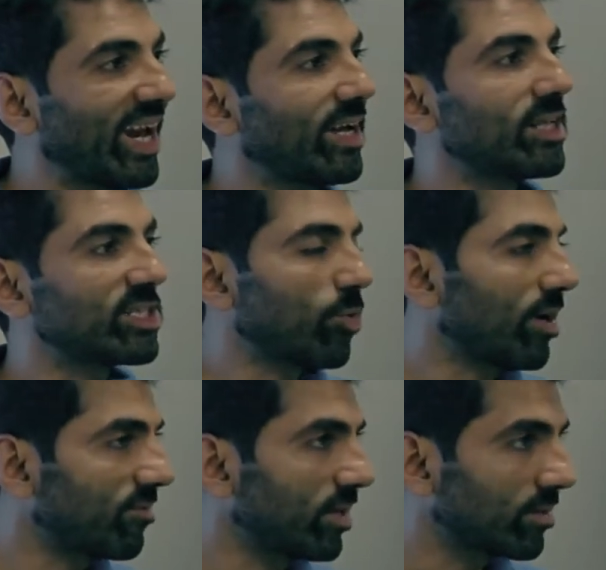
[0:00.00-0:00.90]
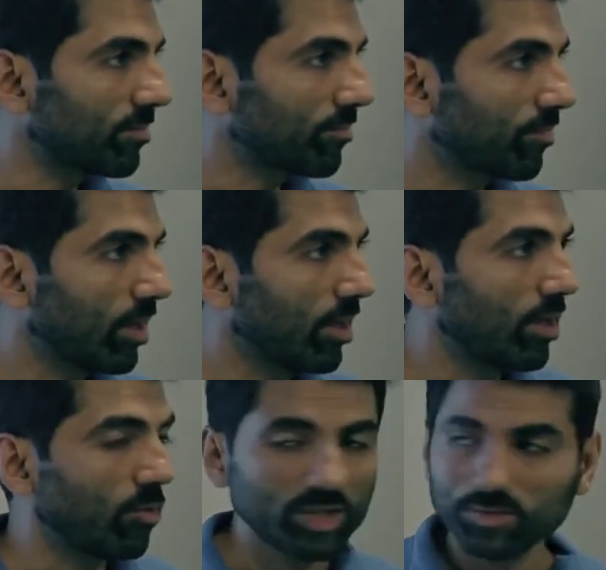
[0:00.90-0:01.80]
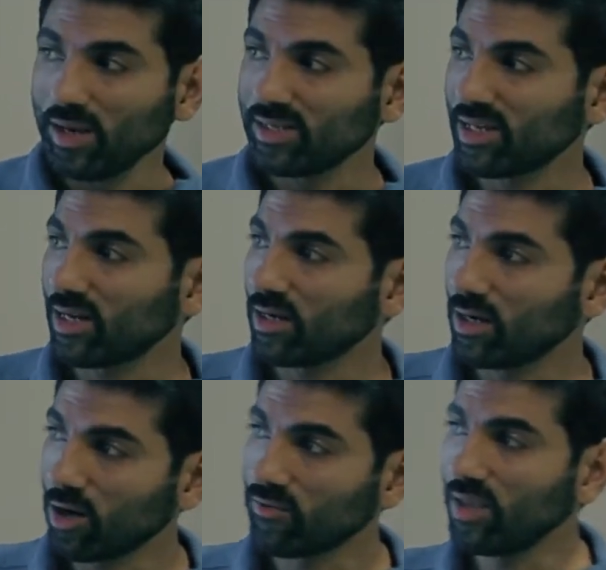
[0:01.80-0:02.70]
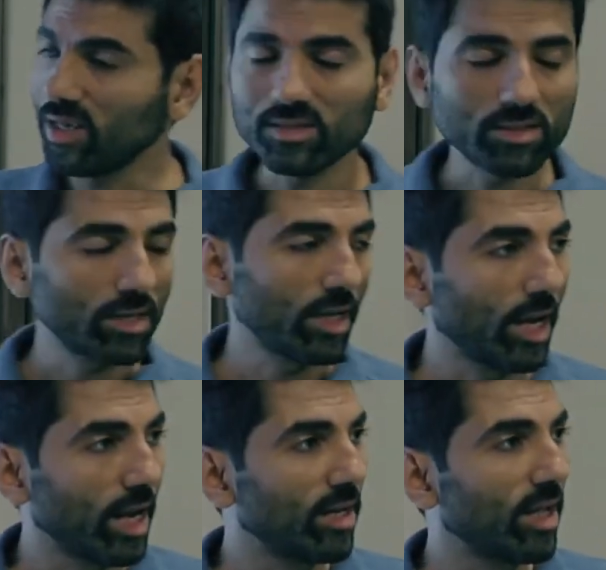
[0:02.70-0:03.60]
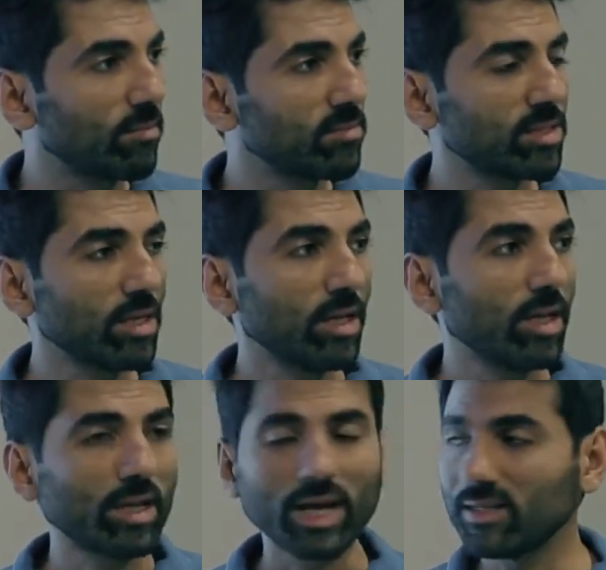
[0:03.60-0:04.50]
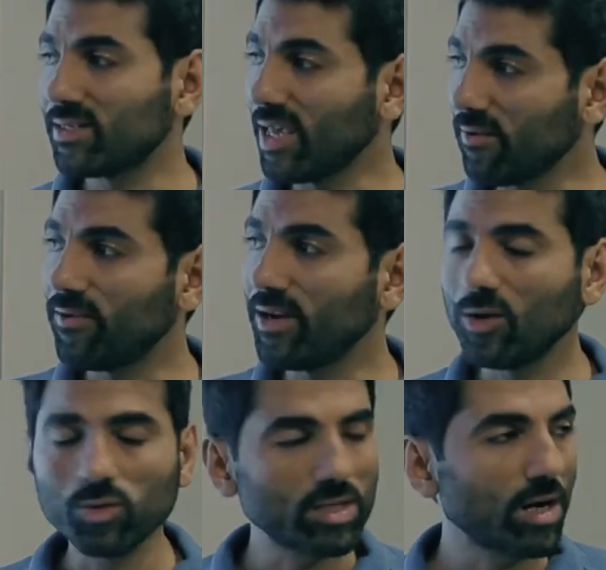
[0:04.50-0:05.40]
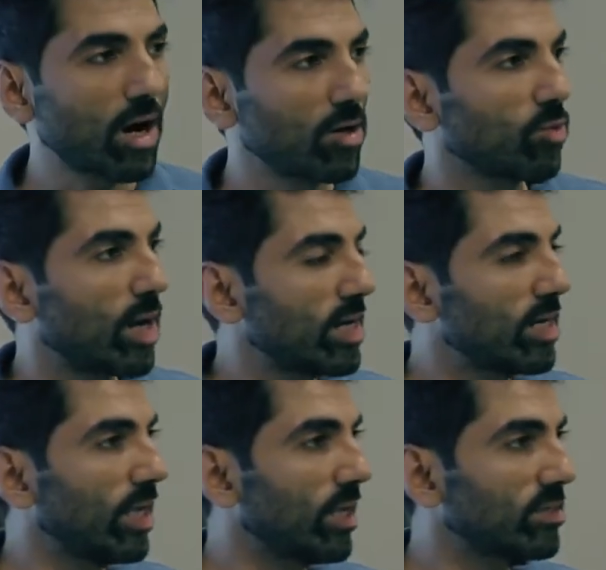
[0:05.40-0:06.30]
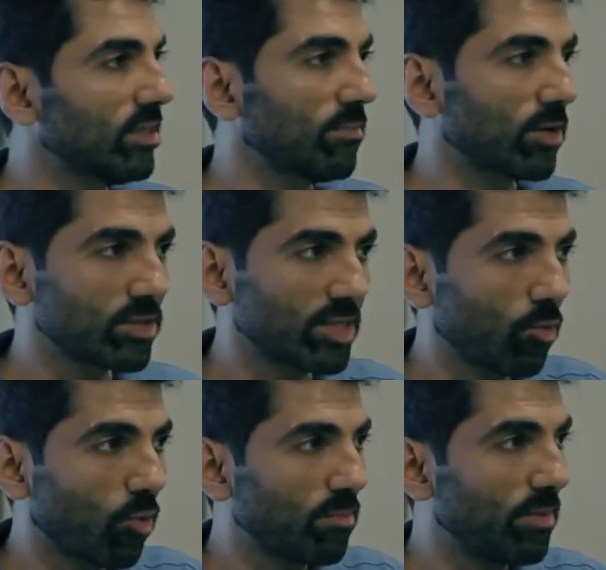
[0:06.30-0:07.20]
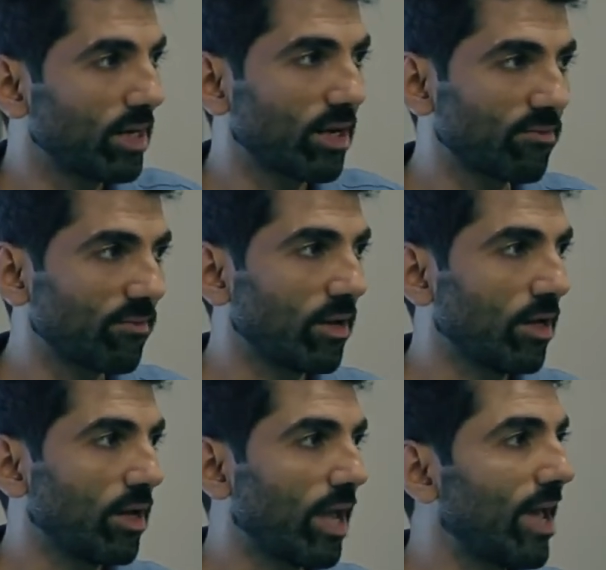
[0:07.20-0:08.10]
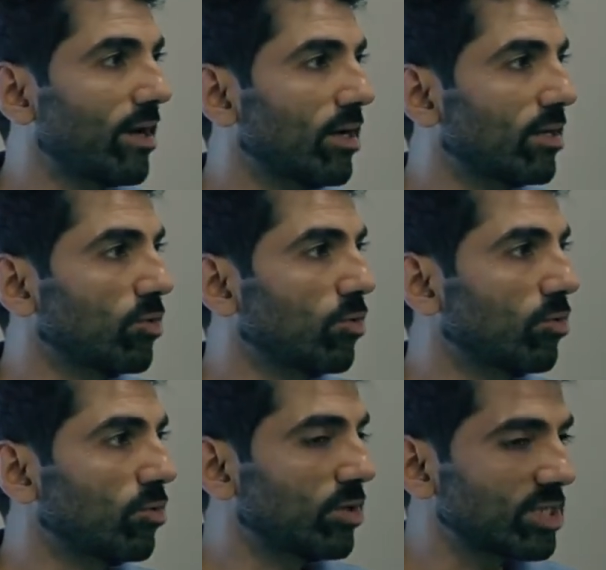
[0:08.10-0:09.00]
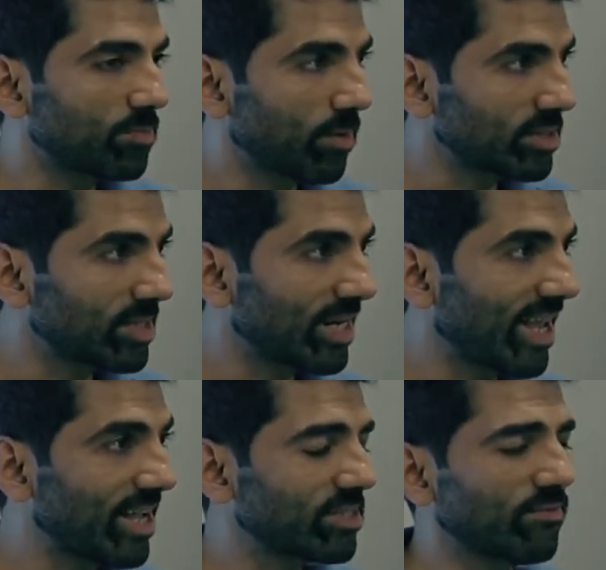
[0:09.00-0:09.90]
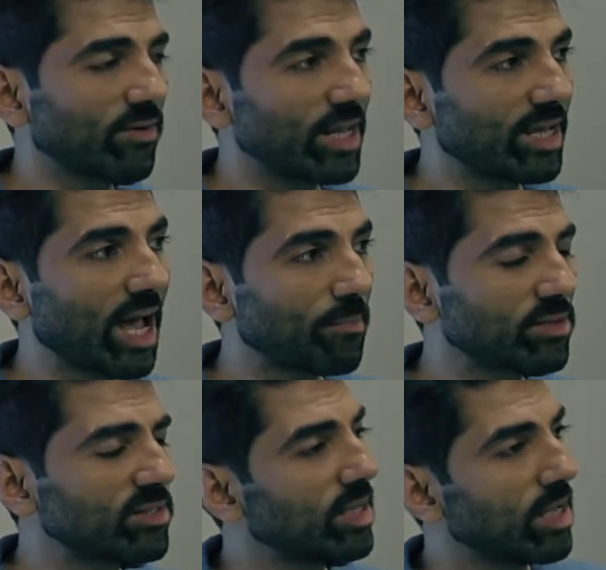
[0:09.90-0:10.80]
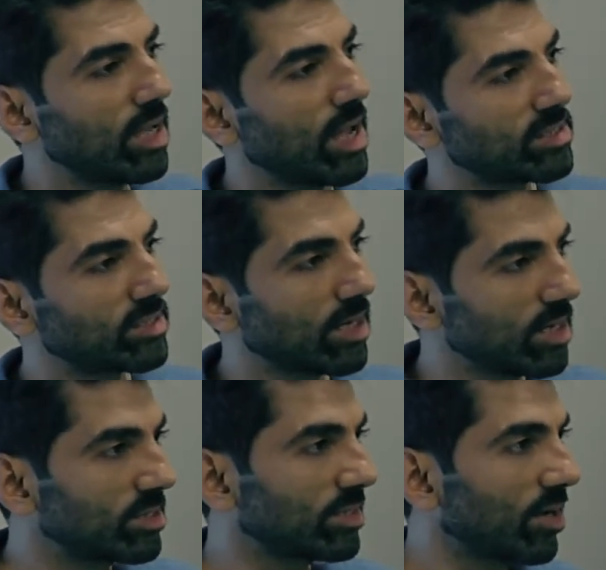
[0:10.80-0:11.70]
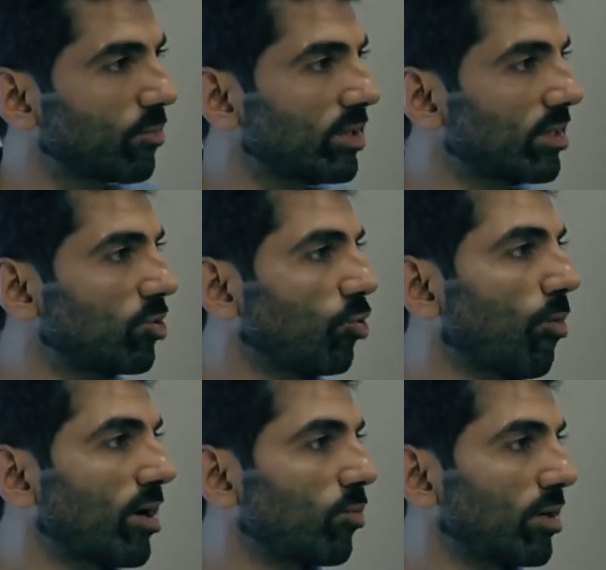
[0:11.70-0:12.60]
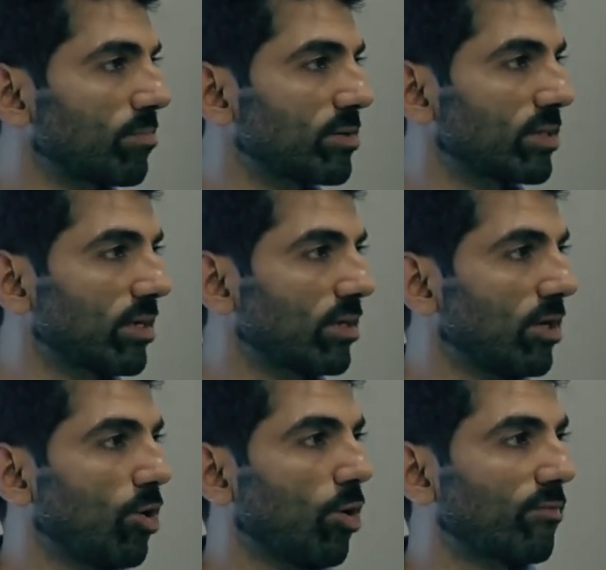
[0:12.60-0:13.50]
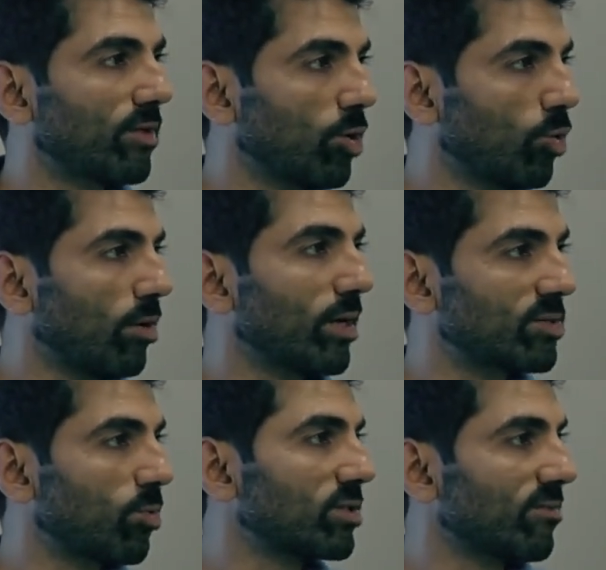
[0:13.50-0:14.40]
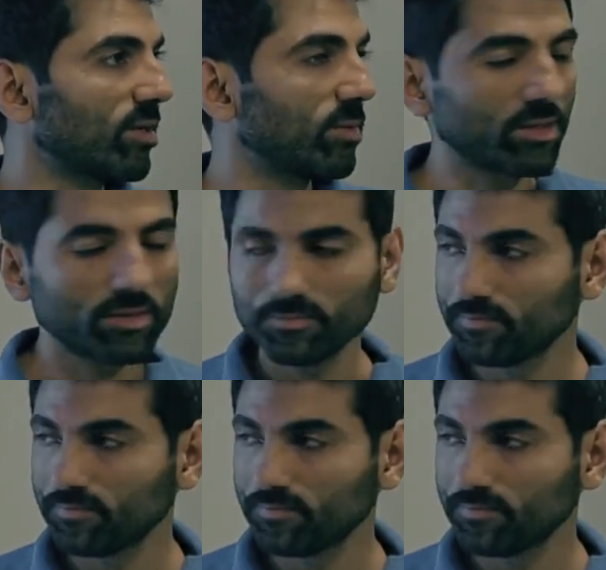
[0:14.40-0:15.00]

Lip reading: 80 square feet, which means that none of these ATMs can safely use an R290 AC because there won't be enough area to disperse that gas if a leak happens and still stay within 2.1% of the lower explosive limit.